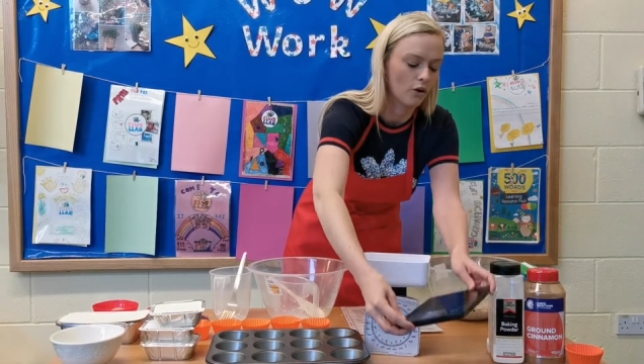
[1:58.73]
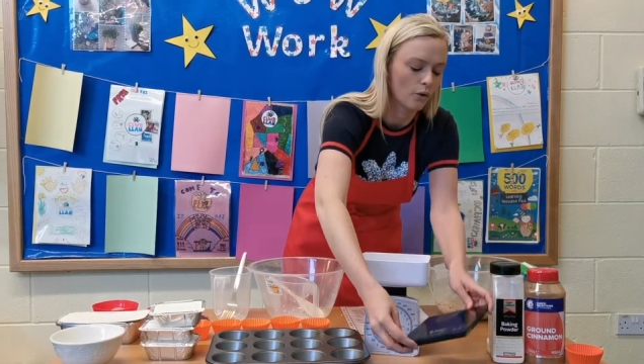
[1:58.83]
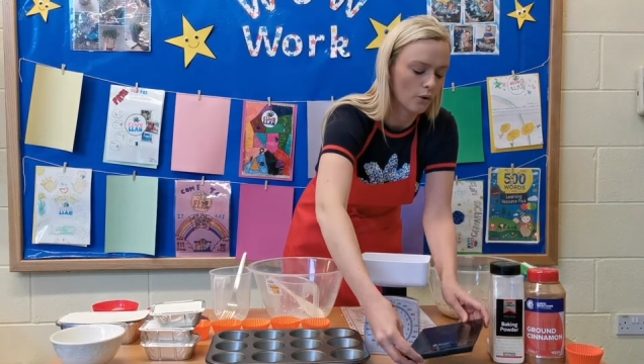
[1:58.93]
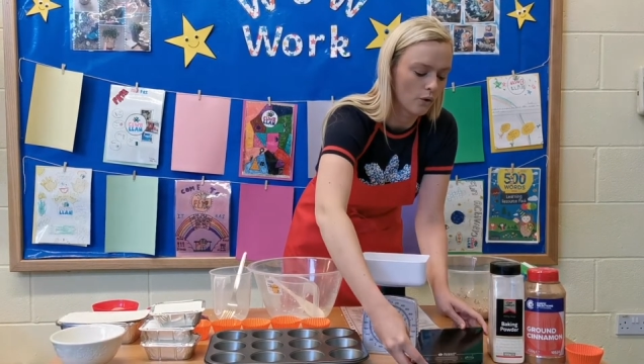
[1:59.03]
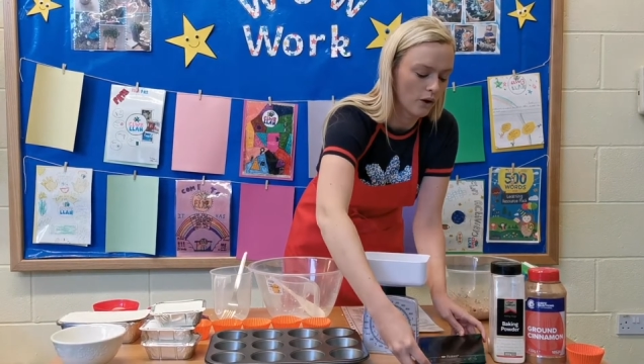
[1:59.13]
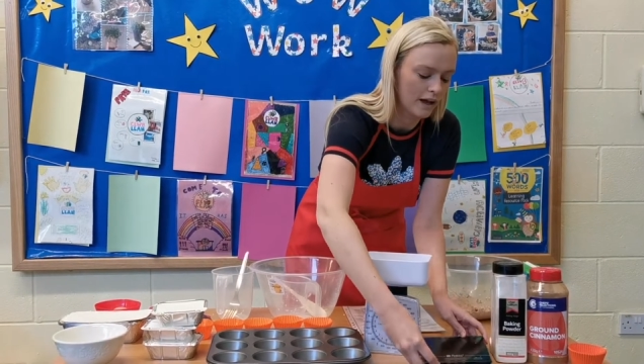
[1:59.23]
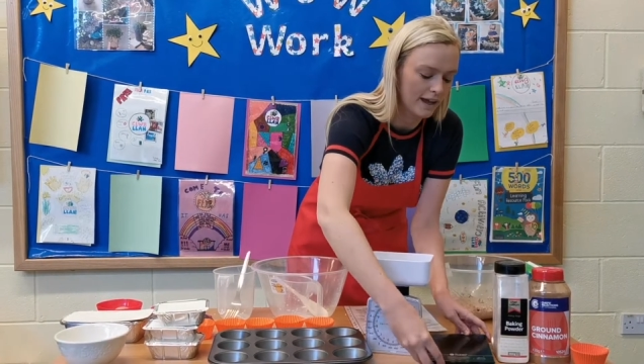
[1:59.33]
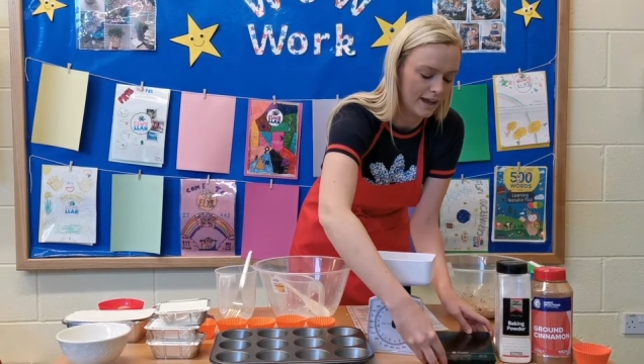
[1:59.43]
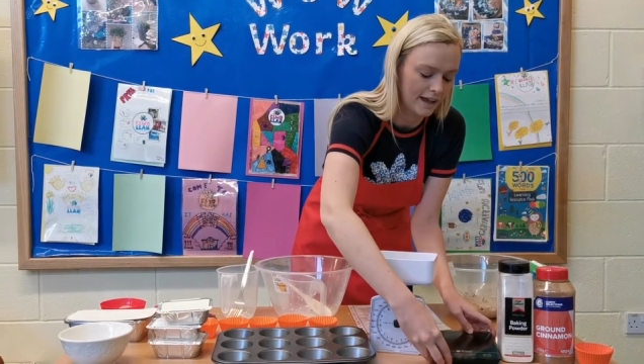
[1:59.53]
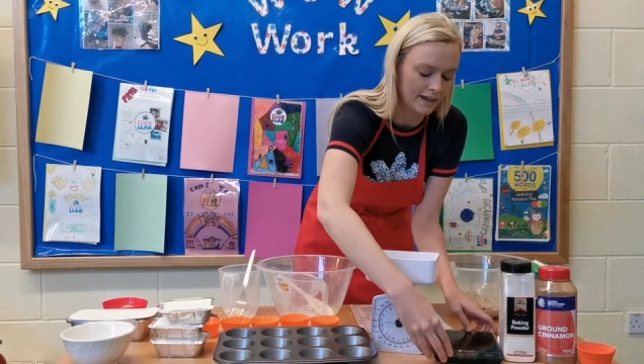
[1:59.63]
or
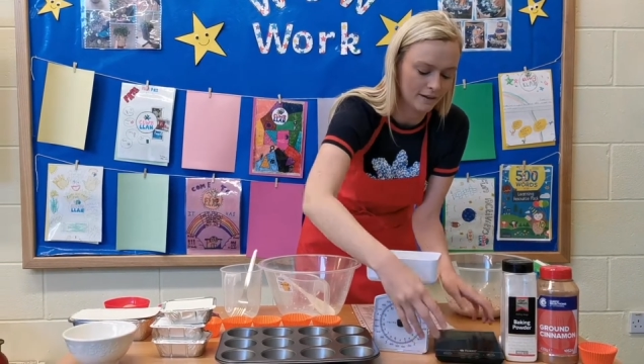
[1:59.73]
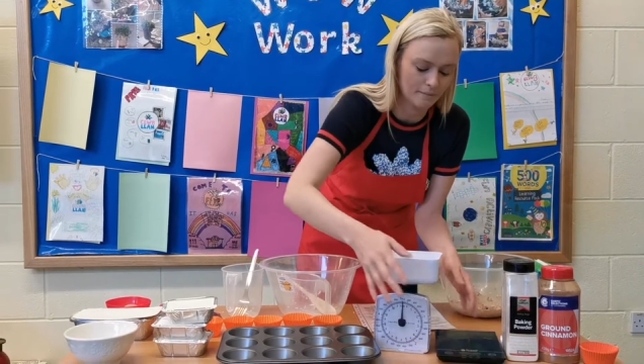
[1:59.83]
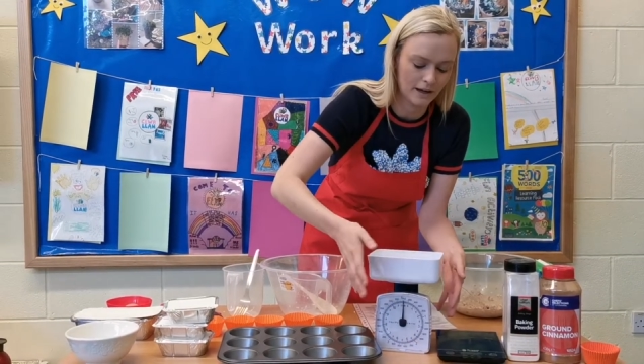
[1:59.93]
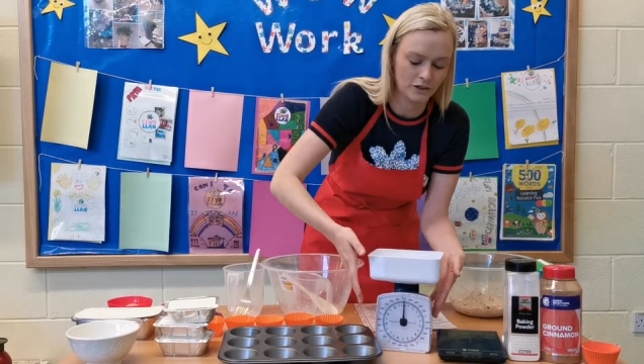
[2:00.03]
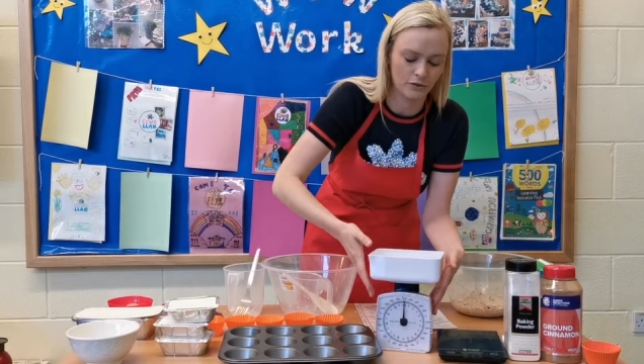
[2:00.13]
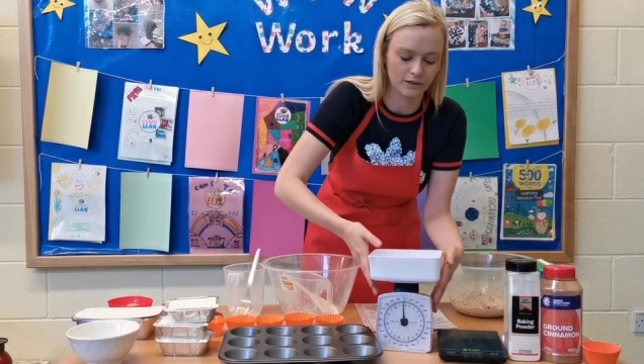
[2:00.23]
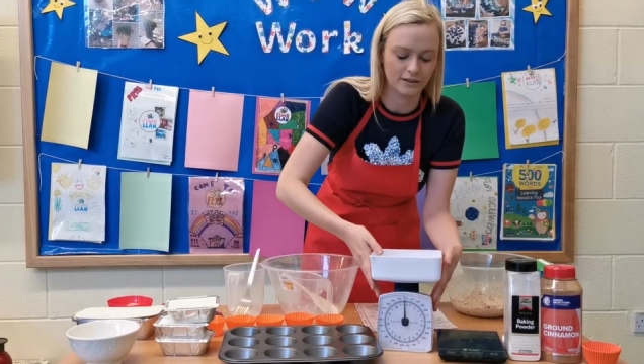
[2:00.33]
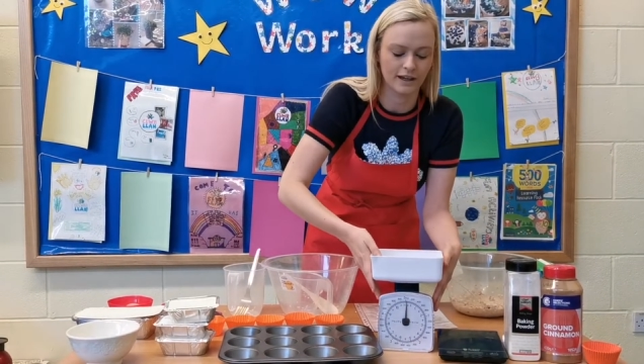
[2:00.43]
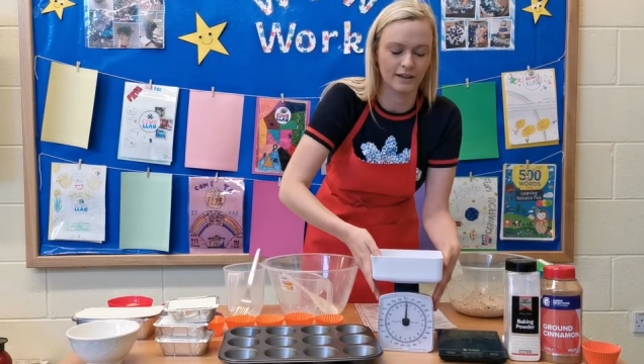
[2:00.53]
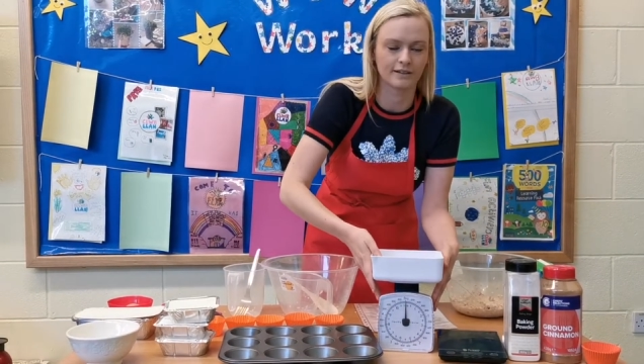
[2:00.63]
a manual
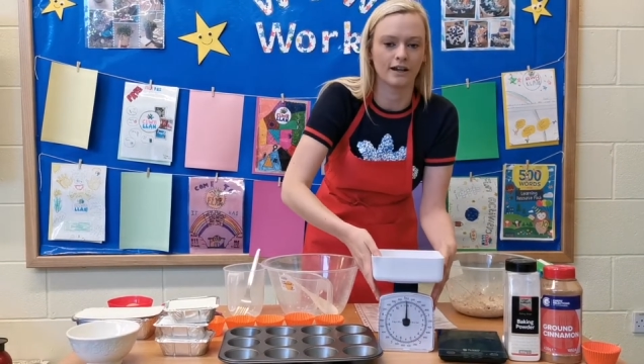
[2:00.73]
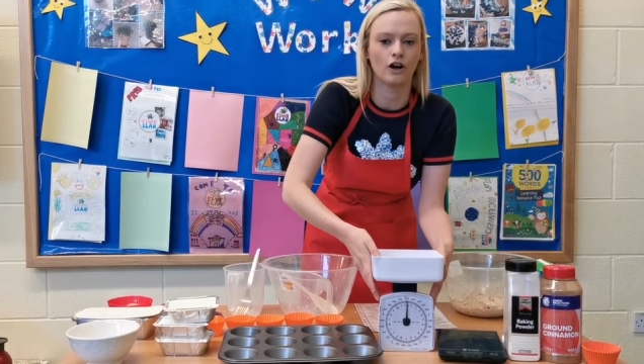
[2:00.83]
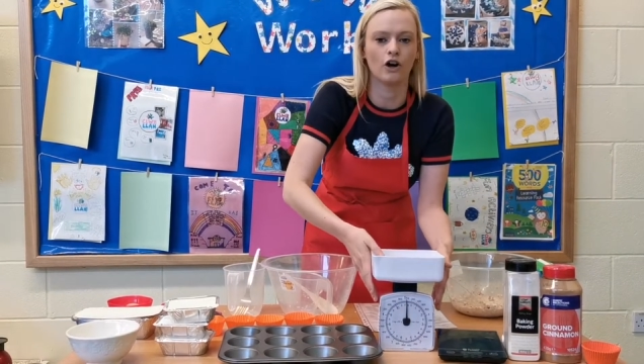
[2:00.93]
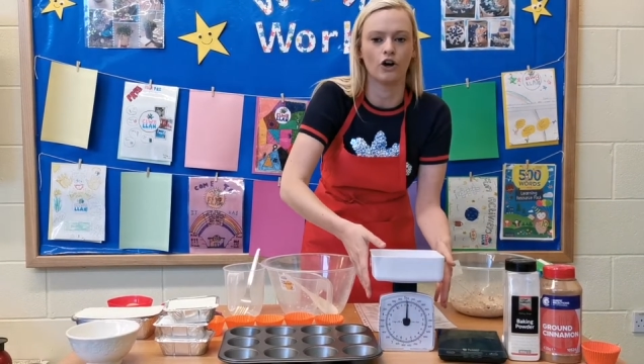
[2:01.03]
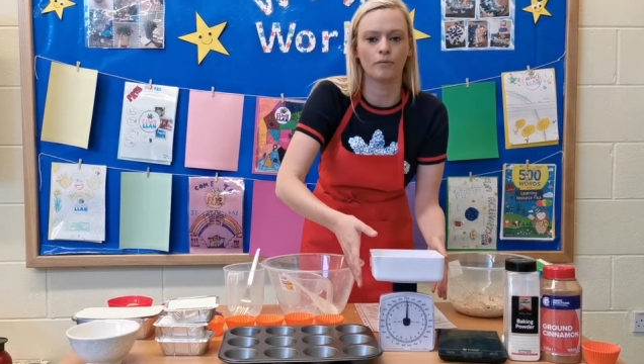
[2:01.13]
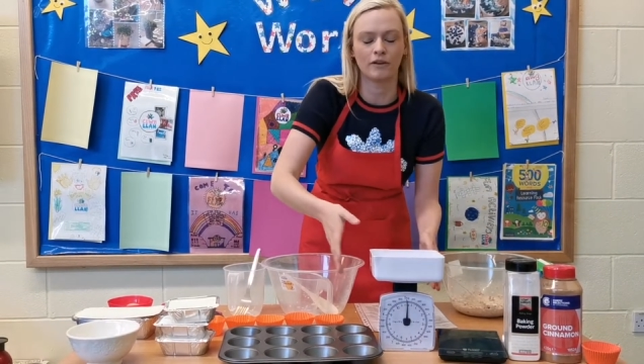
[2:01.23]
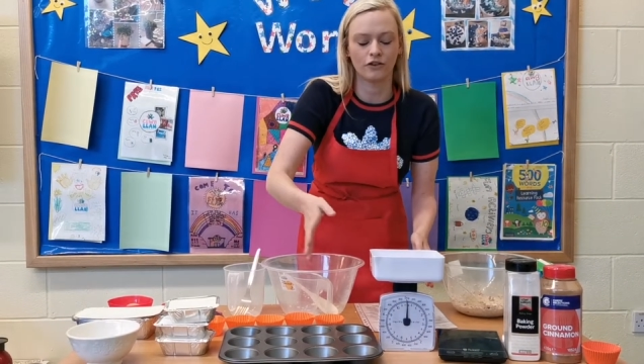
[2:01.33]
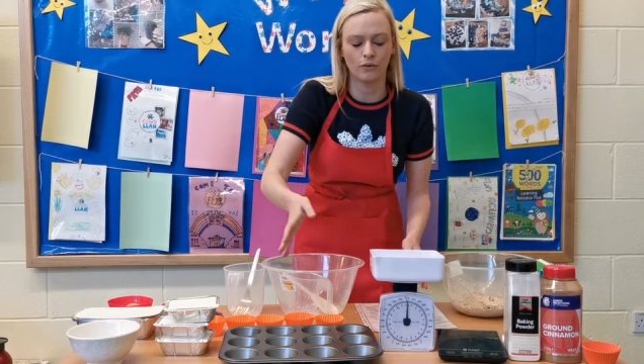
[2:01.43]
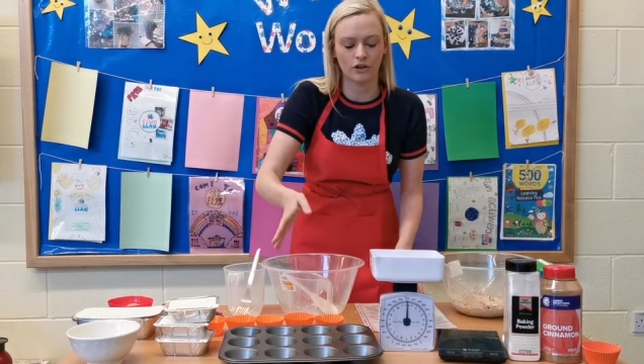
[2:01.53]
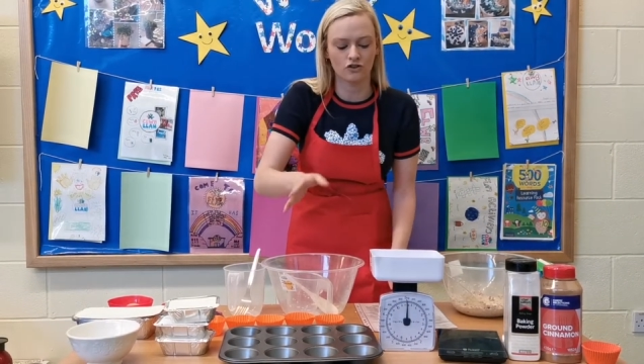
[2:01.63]
scales at home, if
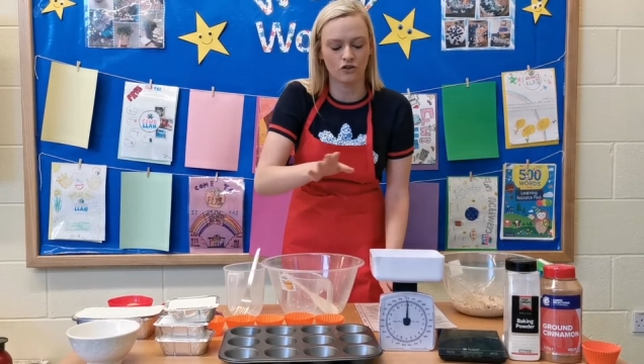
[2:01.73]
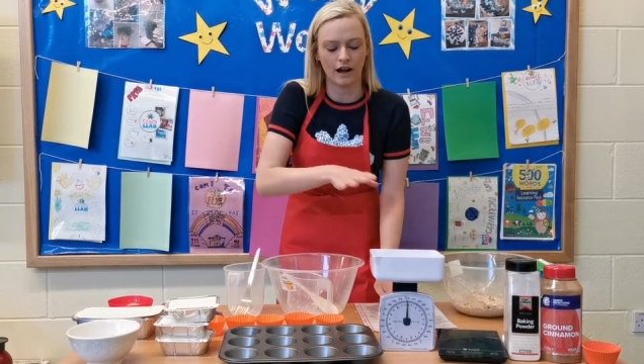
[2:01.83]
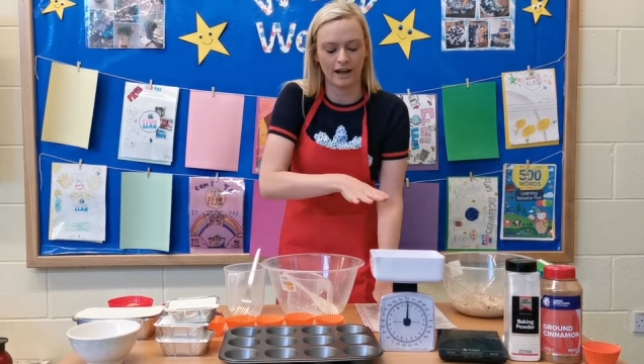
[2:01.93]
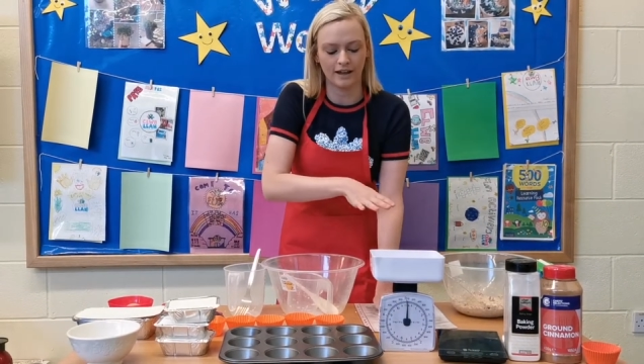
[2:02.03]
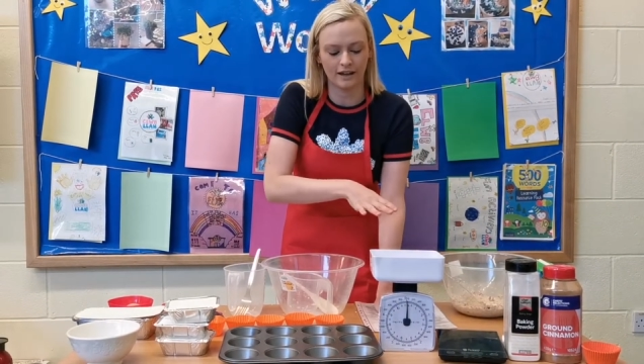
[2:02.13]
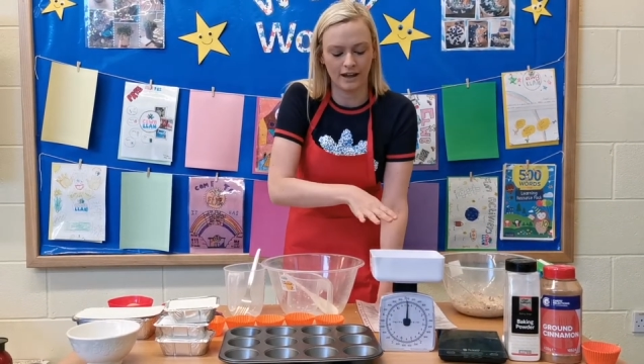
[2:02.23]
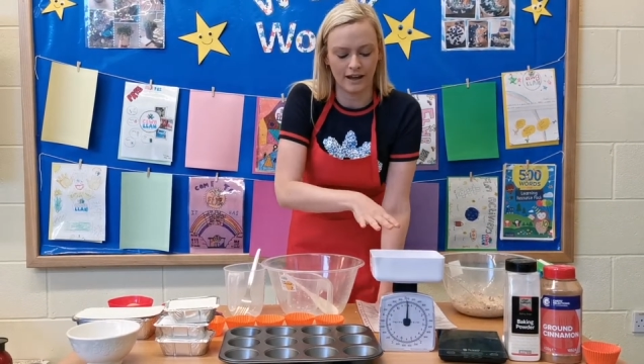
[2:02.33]
you want to try